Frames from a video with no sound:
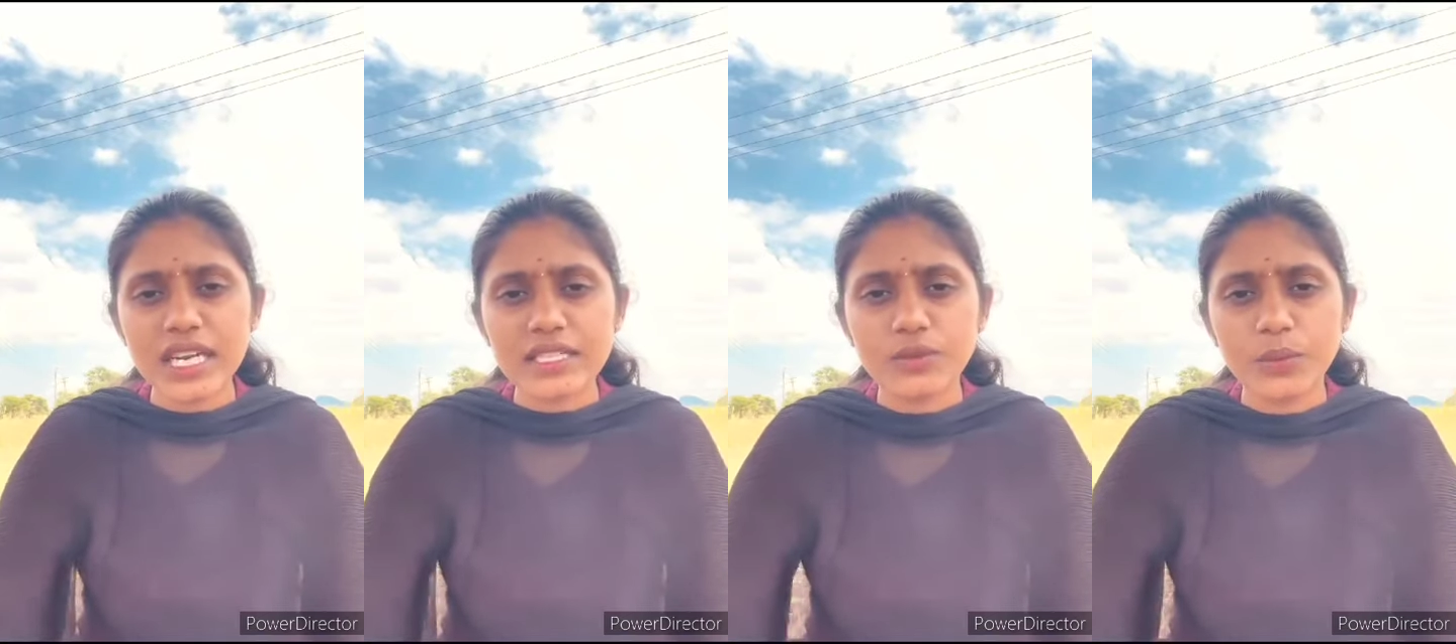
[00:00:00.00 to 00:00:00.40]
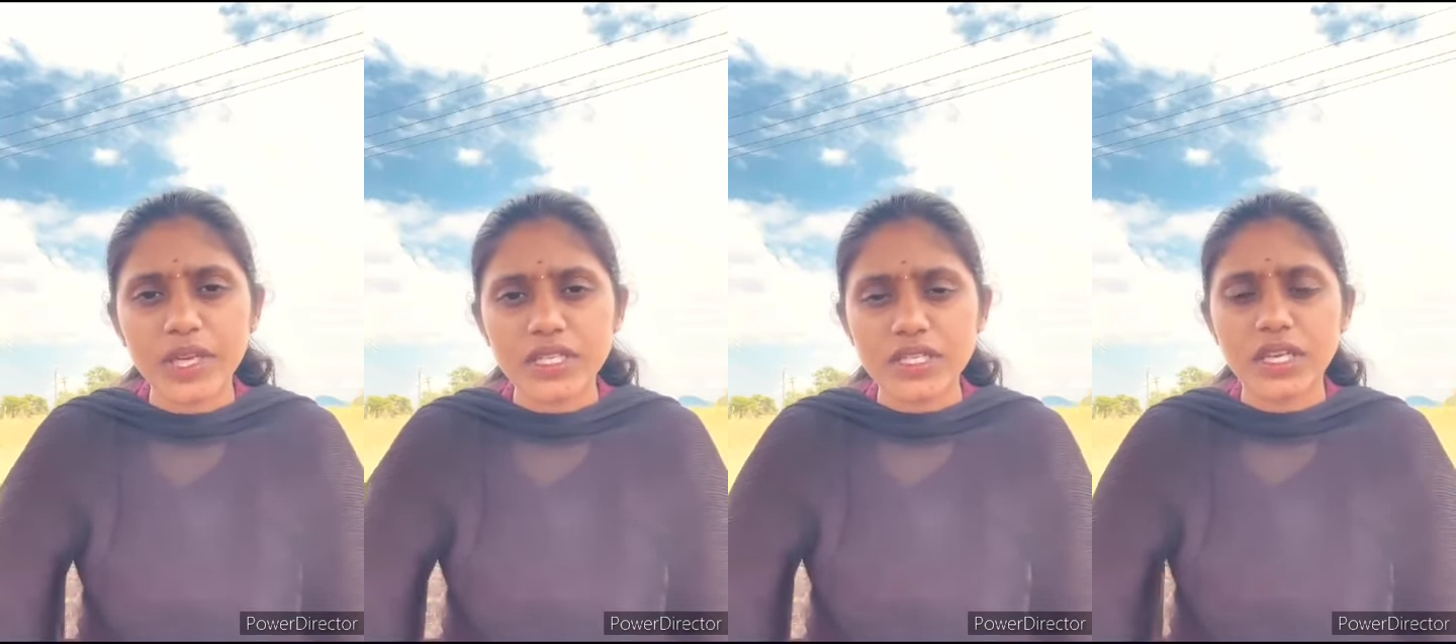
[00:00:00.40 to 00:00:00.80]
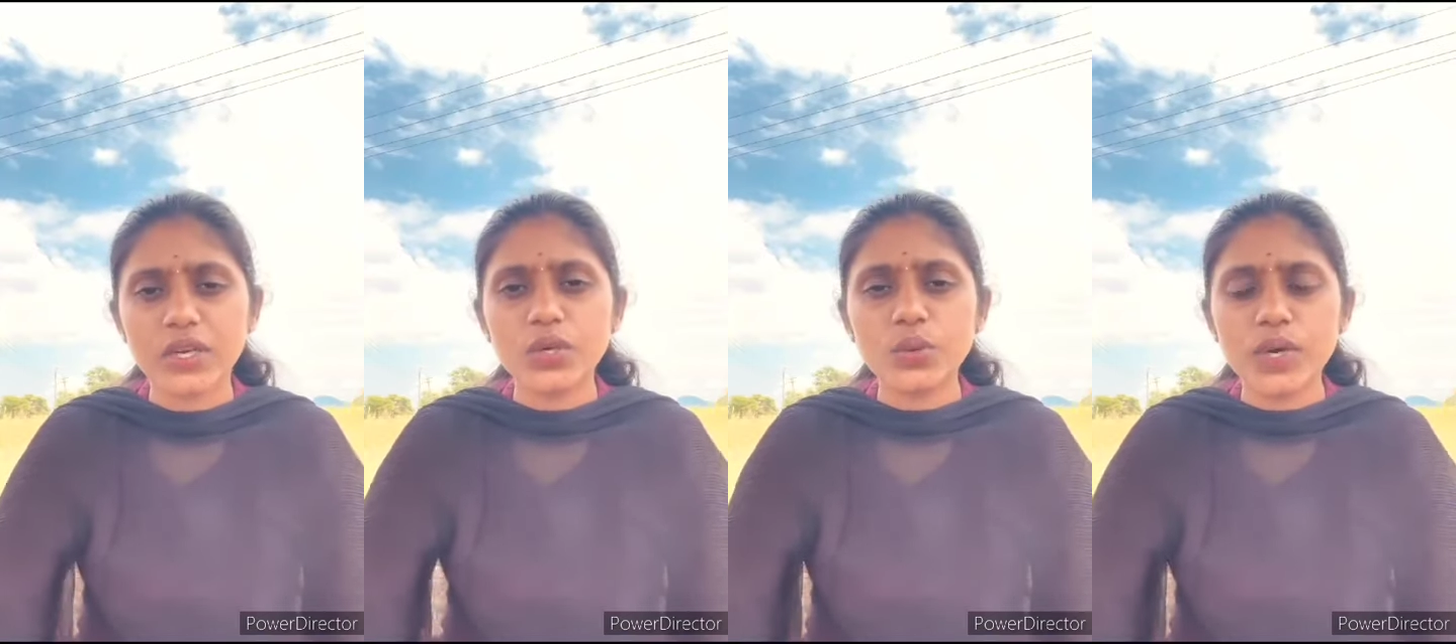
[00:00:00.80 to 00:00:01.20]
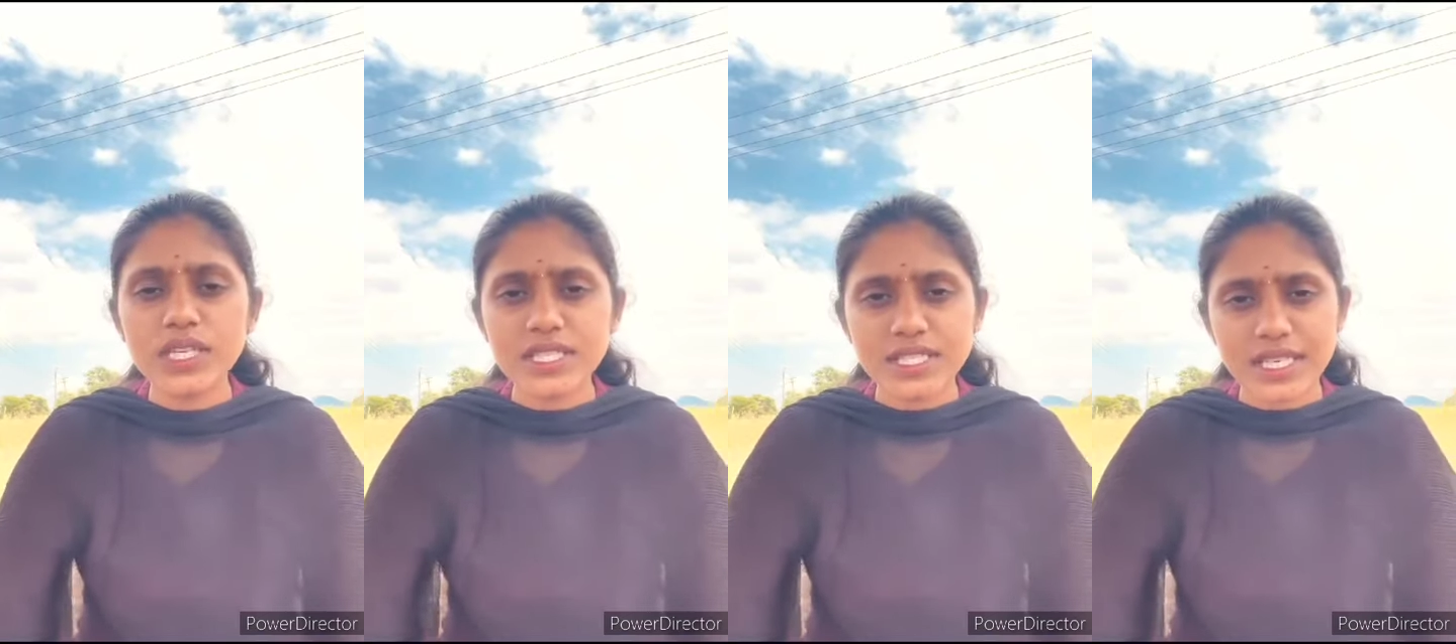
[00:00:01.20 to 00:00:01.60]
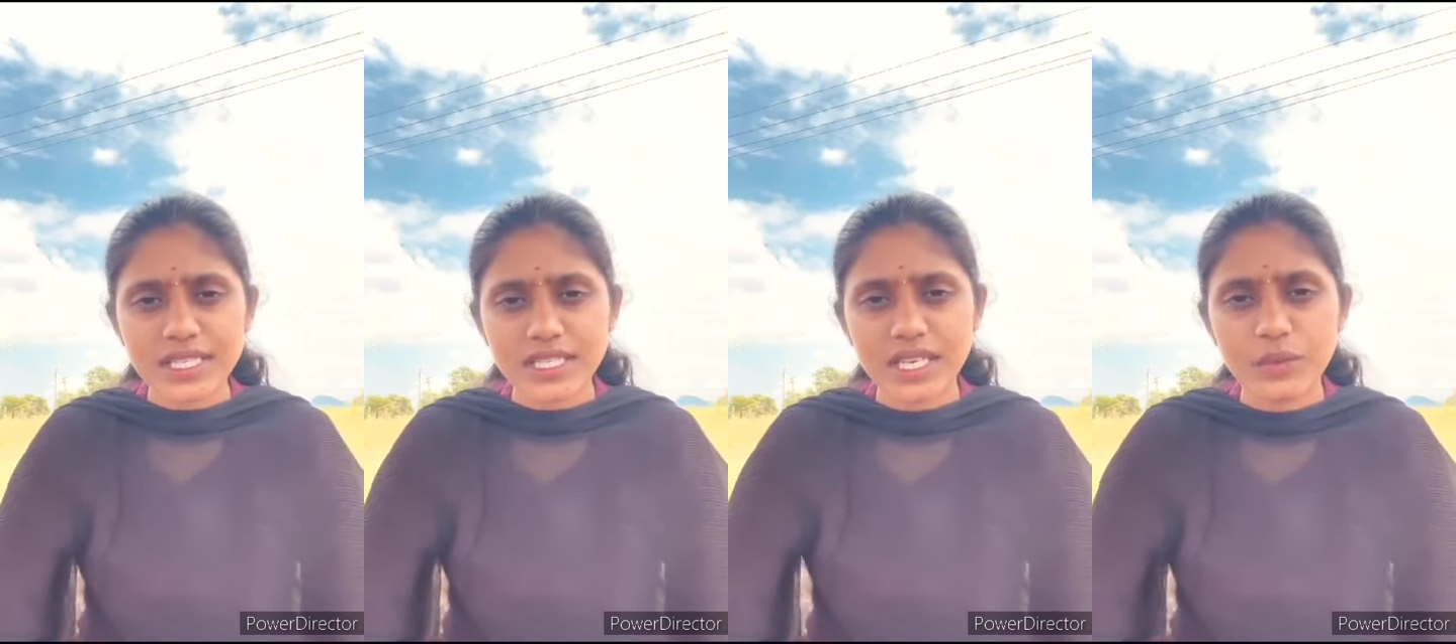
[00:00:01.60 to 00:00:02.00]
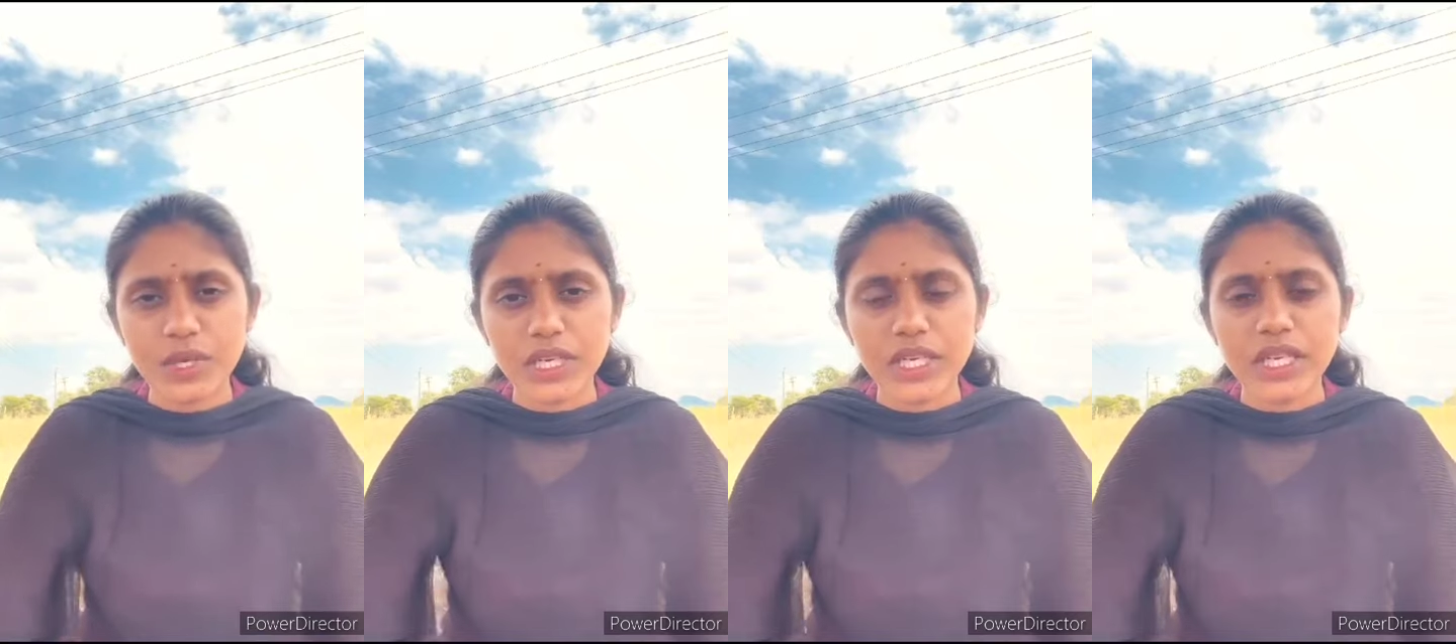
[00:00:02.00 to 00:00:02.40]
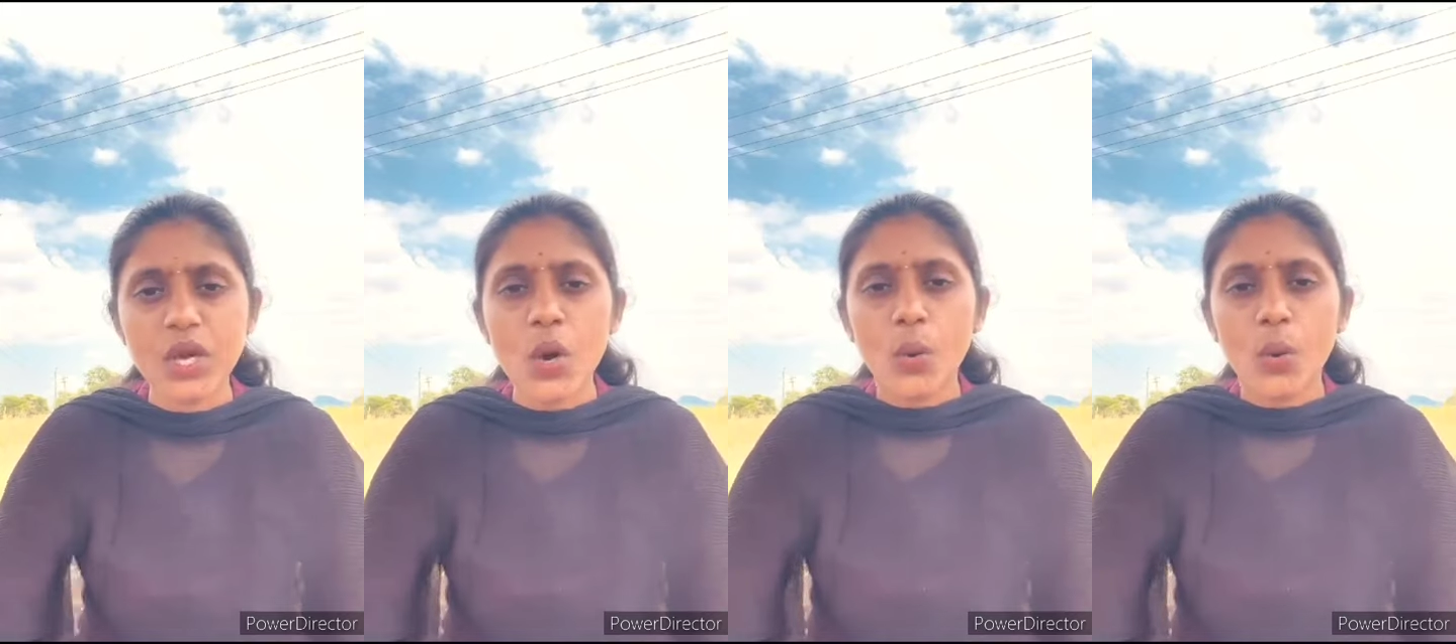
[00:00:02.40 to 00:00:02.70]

transformation towards sustainability.